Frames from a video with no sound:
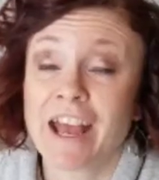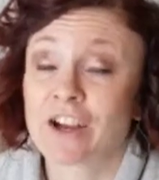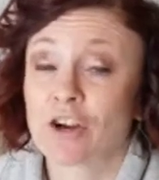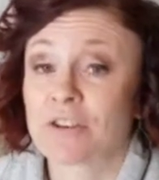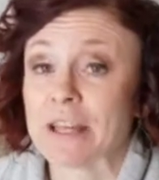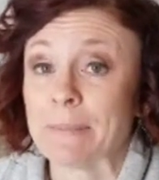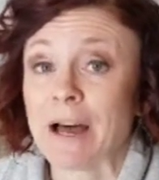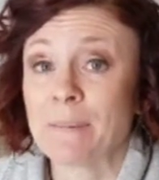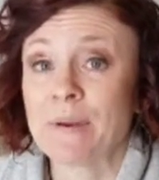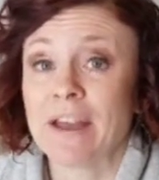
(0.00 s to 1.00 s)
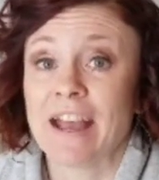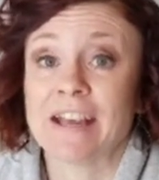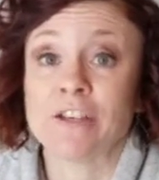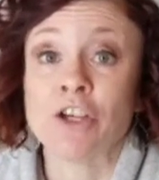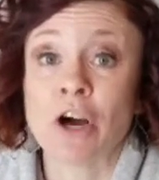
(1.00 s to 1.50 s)
cook them up,
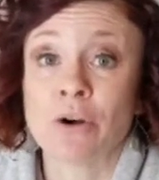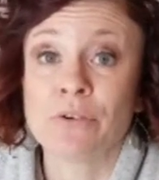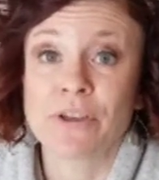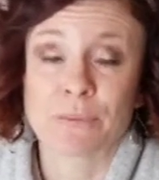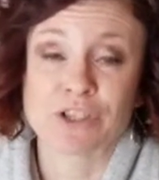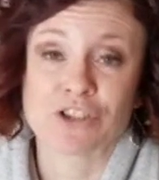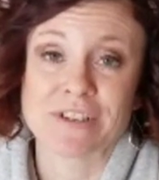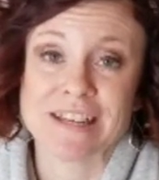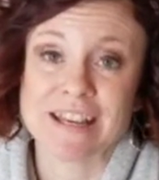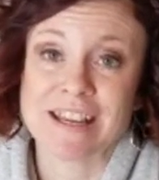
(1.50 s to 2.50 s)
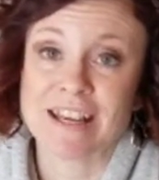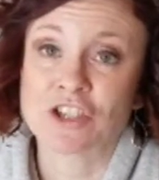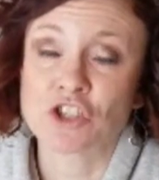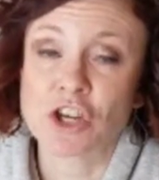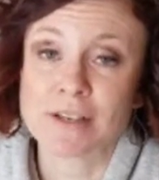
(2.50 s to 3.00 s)
and know that what you're eating
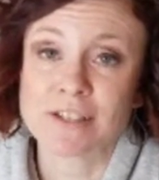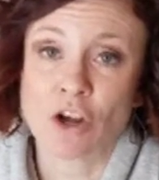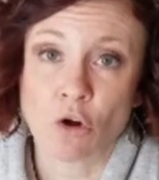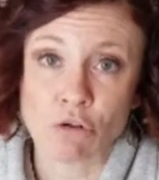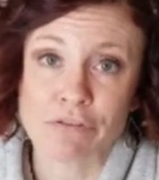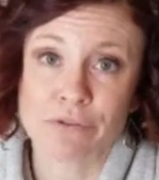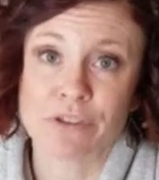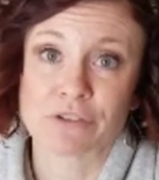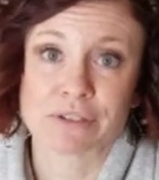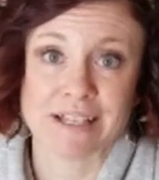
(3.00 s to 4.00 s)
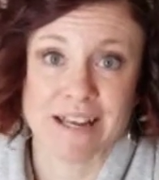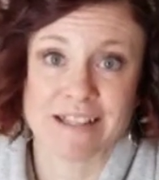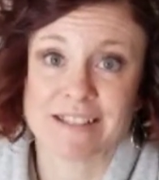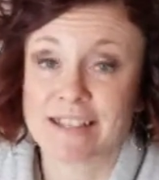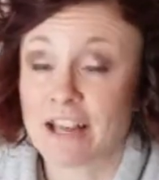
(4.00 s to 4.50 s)
is just whole food
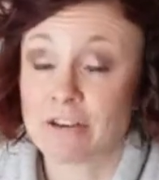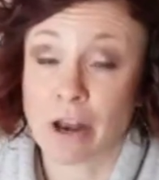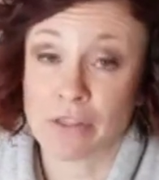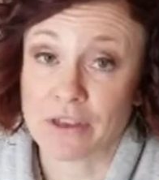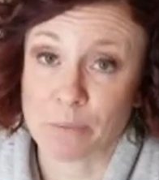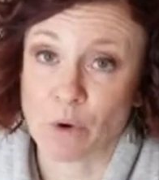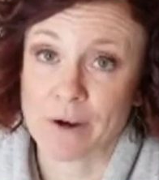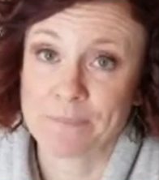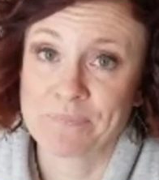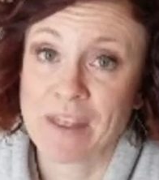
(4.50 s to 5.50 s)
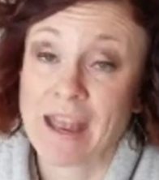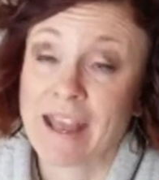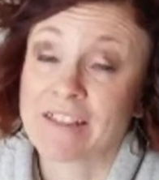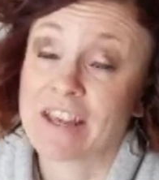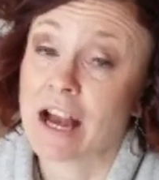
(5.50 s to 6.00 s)
ingredients and nothing more.
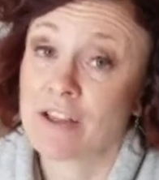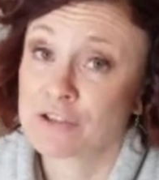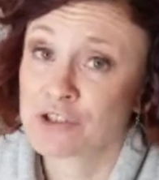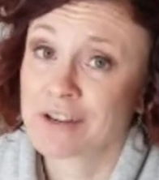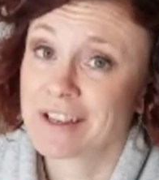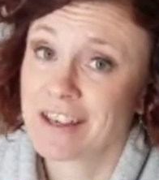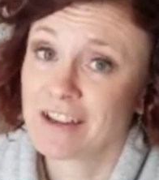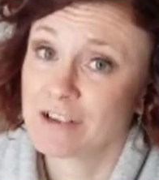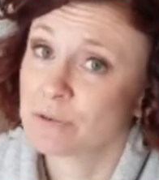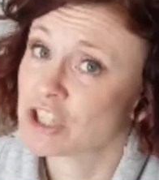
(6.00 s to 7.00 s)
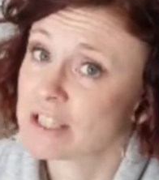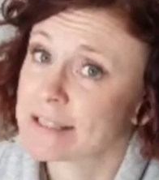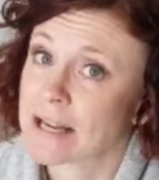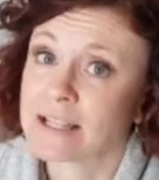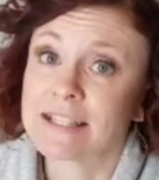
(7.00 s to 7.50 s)
The other trick here, which is
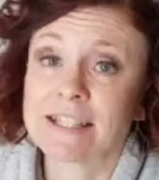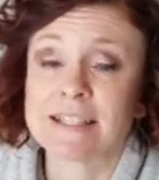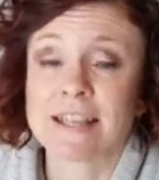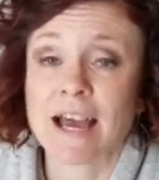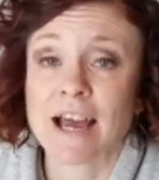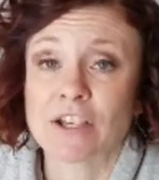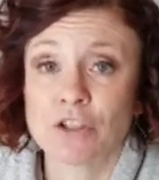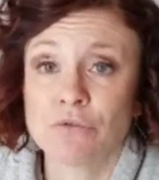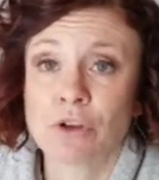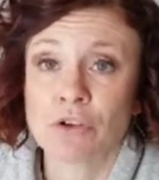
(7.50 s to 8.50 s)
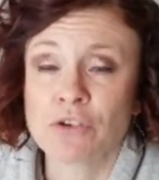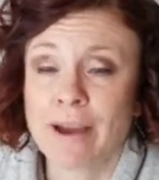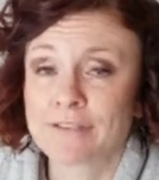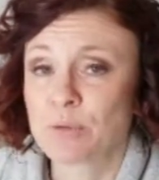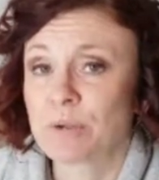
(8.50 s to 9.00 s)
nice, is that you know you
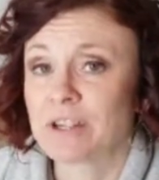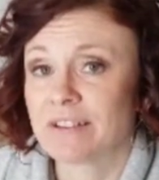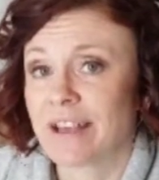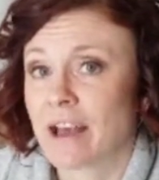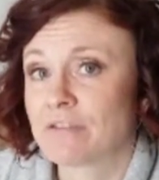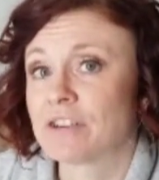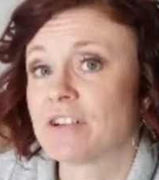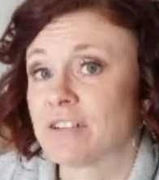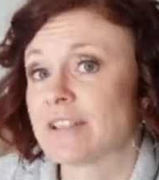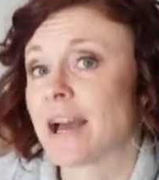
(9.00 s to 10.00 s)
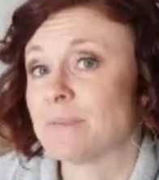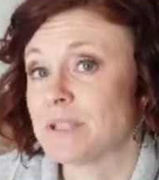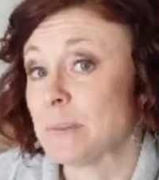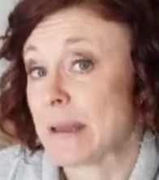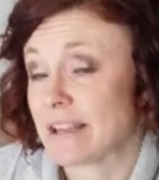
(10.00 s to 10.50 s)
have to put in the effort and the time
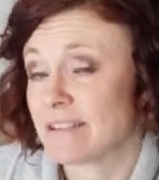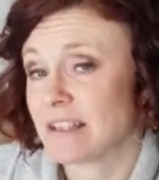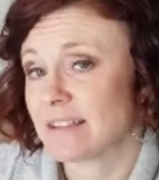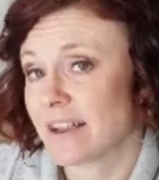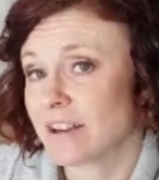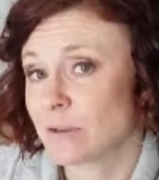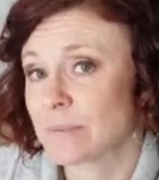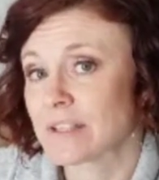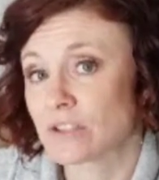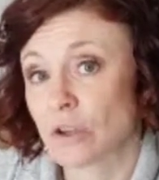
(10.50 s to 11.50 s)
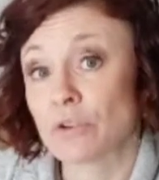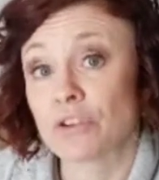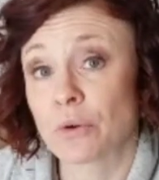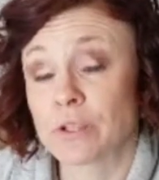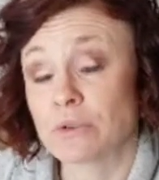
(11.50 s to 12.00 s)
to bake these items, so you're
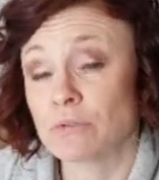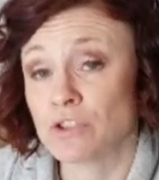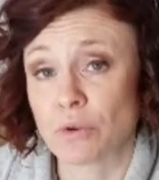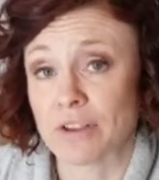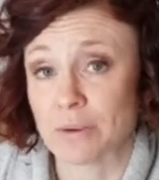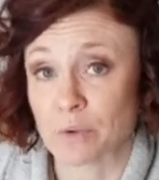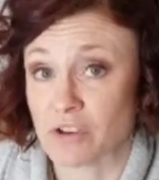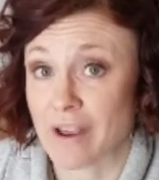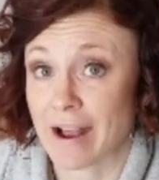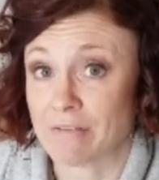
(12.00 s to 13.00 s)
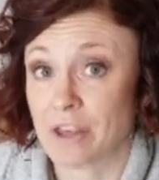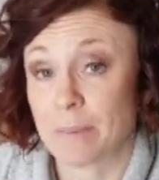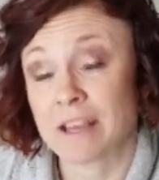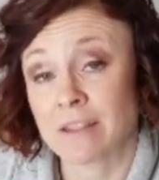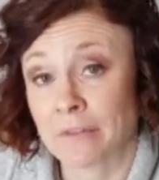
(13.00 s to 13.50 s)
going to enjoy them when you have them,
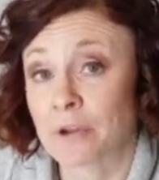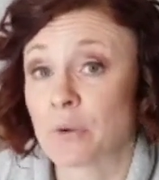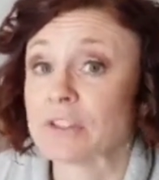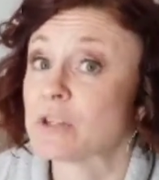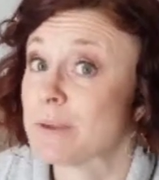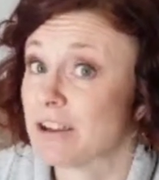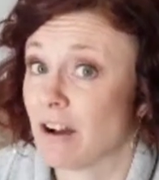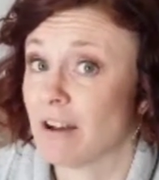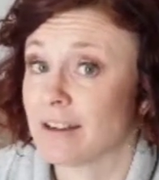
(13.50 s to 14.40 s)
and then they're going to be gone